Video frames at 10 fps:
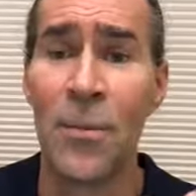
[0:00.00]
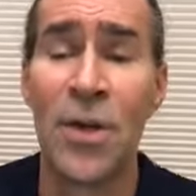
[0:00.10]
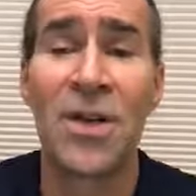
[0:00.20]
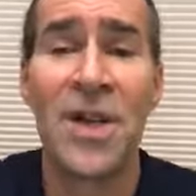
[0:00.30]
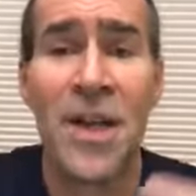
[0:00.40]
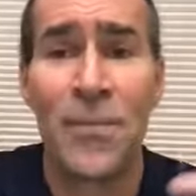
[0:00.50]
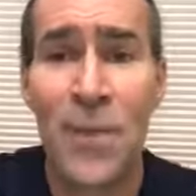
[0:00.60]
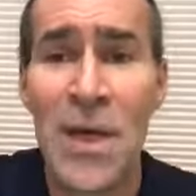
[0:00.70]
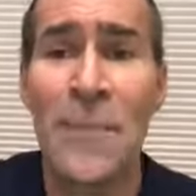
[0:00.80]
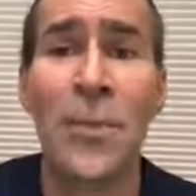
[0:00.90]
Because
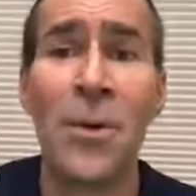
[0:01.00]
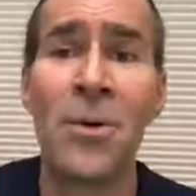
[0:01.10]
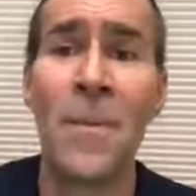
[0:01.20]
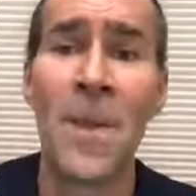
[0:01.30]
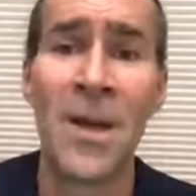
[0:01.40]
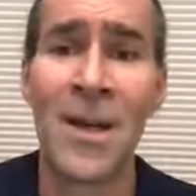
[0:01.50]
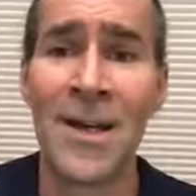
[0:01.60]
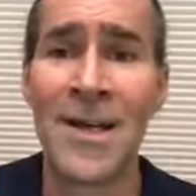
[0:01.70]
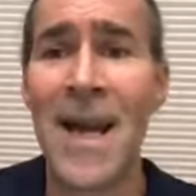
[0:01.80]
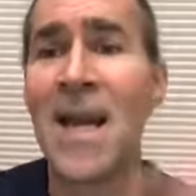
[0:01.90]
people
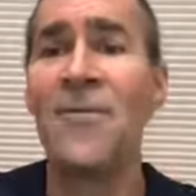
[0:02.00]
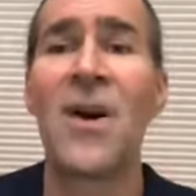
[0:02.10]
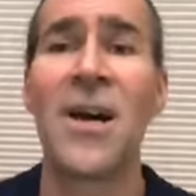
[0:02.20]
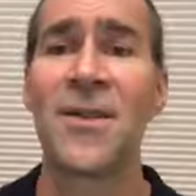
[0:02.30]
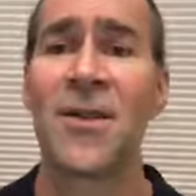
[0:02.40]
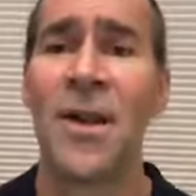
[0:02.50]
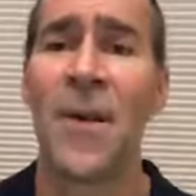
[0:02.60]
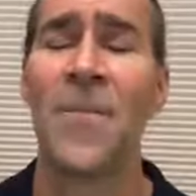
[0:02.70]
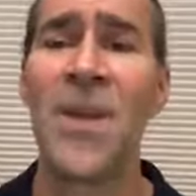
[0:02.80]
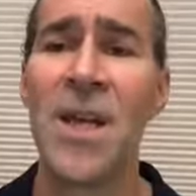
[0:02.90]
gave us
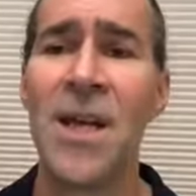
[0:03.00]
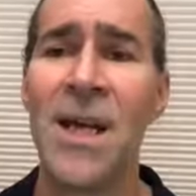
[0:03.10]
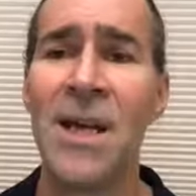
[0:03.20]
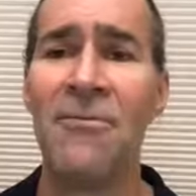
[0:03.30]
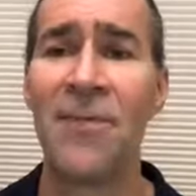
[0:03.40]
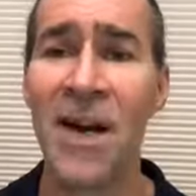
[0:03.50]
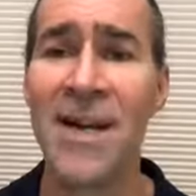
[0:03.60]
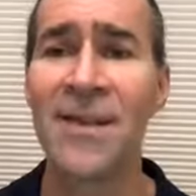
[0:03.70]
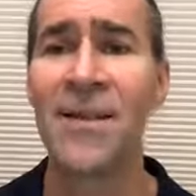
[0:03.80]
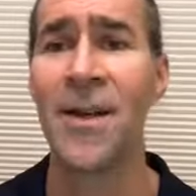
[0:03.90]
the
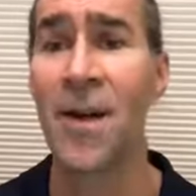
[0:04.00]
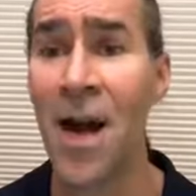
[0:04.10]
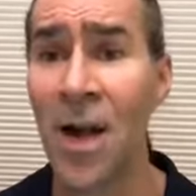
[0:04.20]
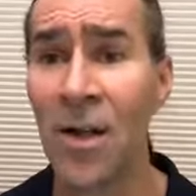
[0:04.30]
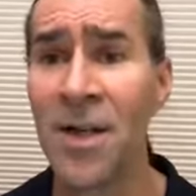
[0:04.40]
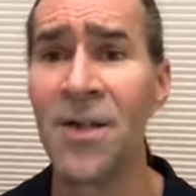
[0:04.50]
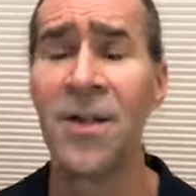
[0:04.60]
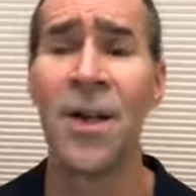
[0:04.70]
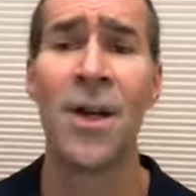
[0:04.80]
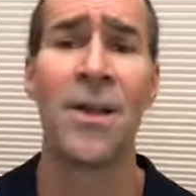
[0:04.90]
advice, the
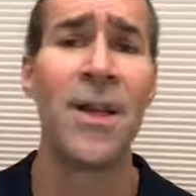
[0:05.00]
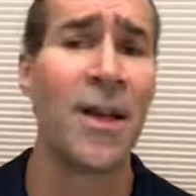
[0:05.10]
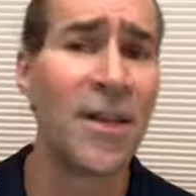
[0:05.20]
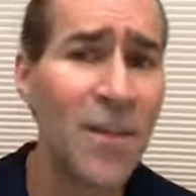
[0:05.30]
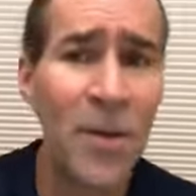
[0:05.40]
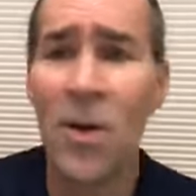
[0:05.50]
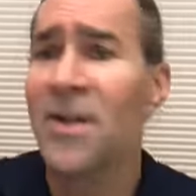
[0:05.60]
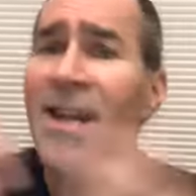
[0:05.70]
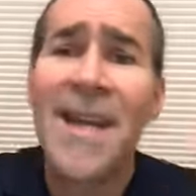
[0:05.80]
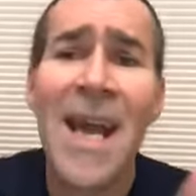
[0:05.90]
knowledge, the
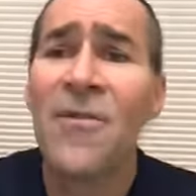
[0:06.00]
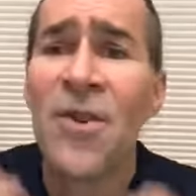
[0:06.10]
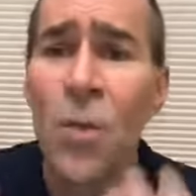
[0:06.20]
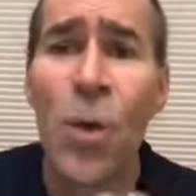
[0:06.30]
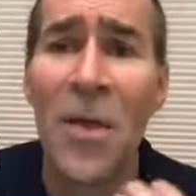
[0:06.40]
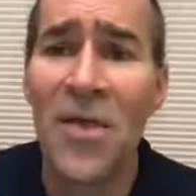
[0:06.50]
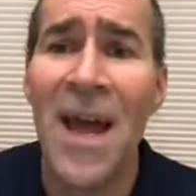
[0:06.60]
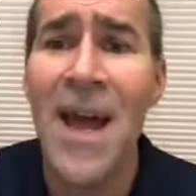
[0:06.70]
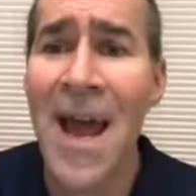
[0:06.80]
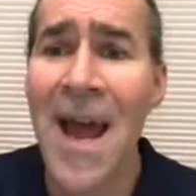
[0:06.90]
experience. They gave us what
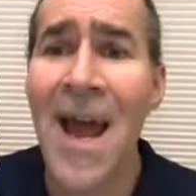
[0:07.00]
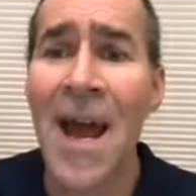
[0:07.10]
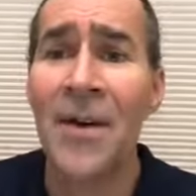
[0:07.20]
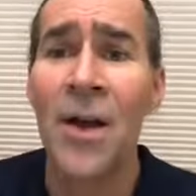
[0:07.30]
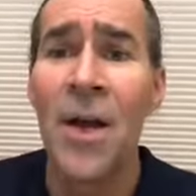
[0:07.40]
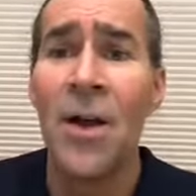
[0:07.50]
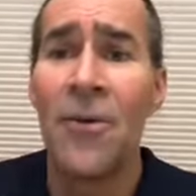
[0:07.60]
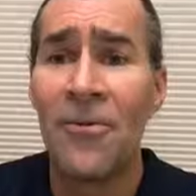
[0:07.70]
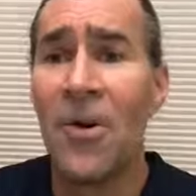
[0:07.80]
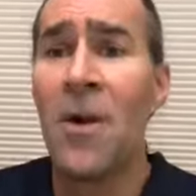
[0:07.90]
they had
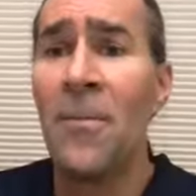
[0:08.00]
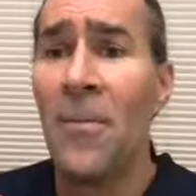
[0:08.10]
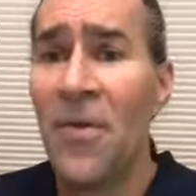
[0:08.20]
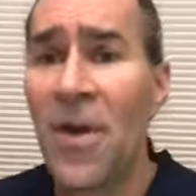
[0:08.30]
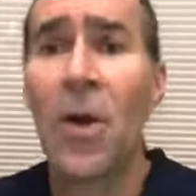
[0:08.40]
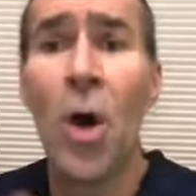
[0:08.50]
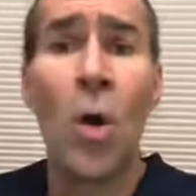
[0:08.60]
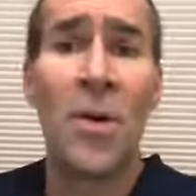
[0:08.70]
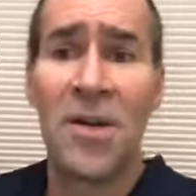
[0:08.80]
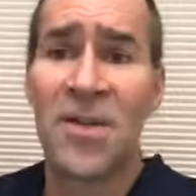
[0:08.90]
from their
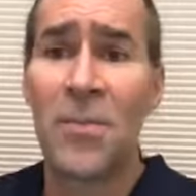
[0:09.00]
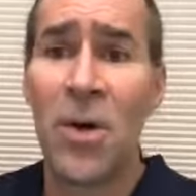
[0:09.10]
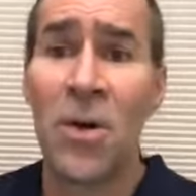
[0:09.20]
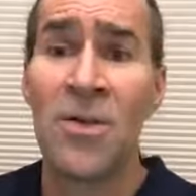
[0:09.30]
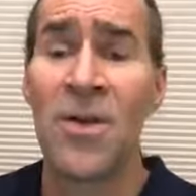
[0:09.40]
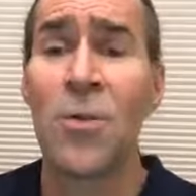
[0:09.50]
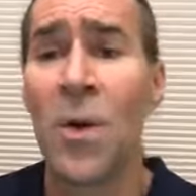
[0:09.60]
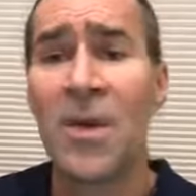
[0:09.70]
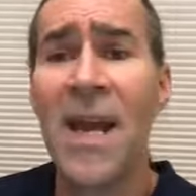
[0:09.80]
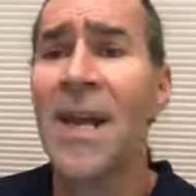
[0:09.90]
own experiences,
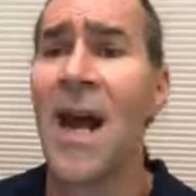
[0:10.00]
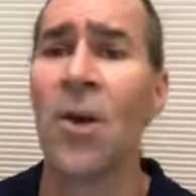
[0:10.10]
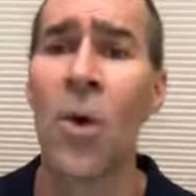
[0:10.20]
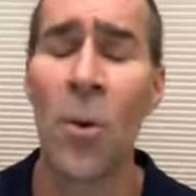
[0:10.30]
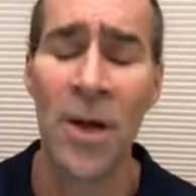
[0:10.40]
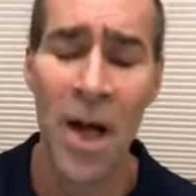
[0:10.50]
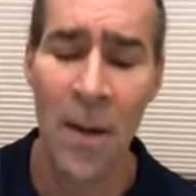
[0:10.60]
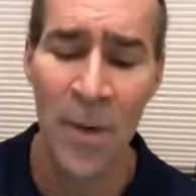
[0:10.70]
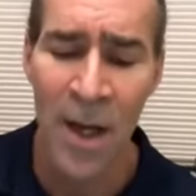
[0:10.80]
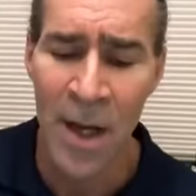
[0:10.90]
what they got growing
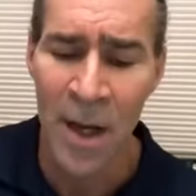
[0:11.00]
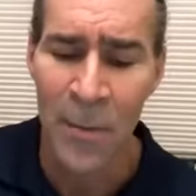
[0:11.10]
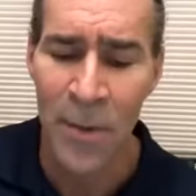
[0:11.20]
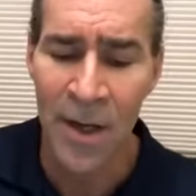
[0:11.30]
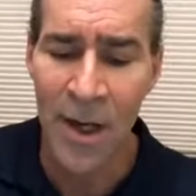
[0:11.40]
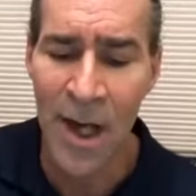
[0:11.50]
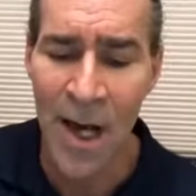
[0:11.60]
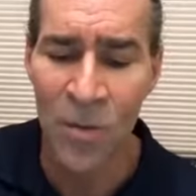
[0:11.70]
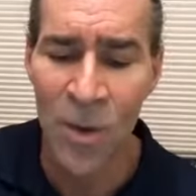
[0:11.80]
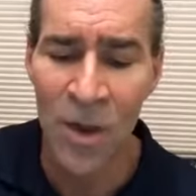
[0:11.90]
up. But
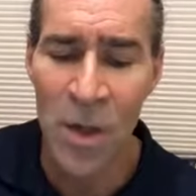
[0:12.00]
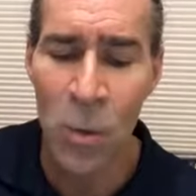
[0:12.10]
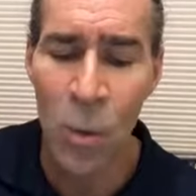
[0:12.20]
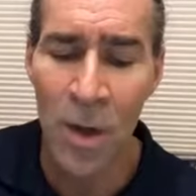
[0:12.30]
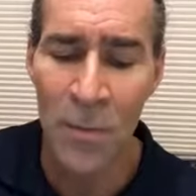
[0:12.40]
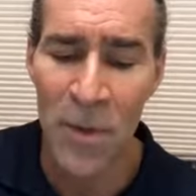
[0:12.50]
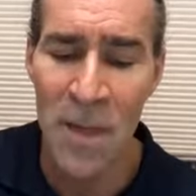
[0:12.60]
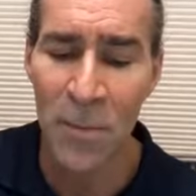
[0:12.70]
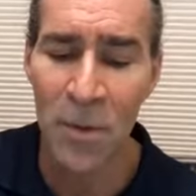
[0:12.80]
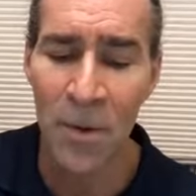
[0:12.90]
I really want
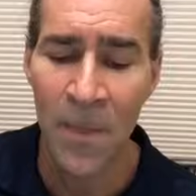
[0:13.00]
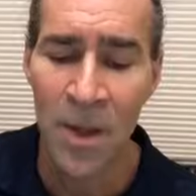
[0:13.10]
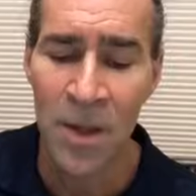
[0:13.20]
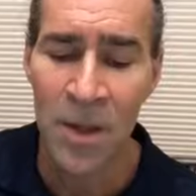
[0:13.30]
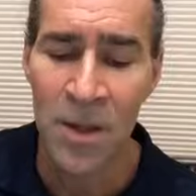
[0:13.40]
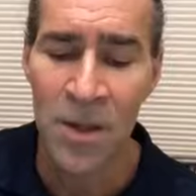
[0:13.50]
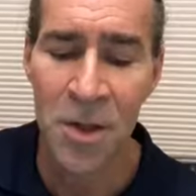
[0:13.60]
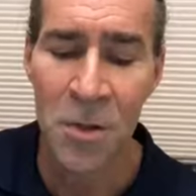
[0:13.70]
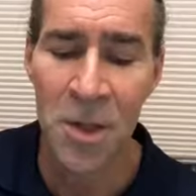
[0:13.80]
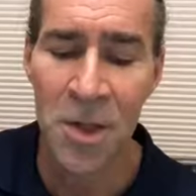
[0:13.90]
people
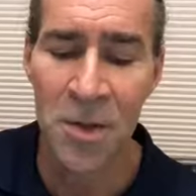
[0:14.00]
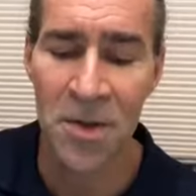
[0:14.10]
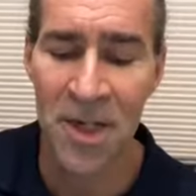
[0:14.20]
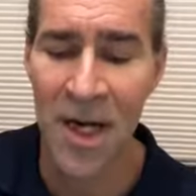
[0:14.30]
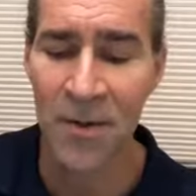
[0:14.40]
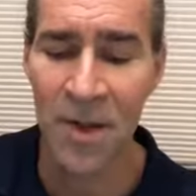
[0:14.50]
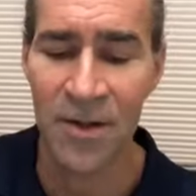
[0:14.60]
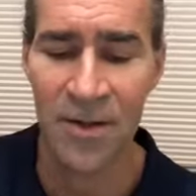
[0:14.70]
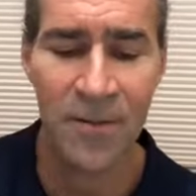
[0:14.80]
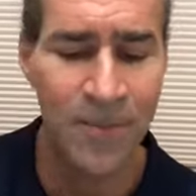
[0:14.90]
to understand
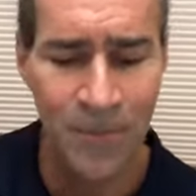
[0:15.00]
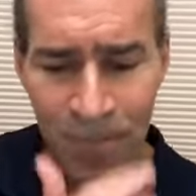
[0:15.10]
this.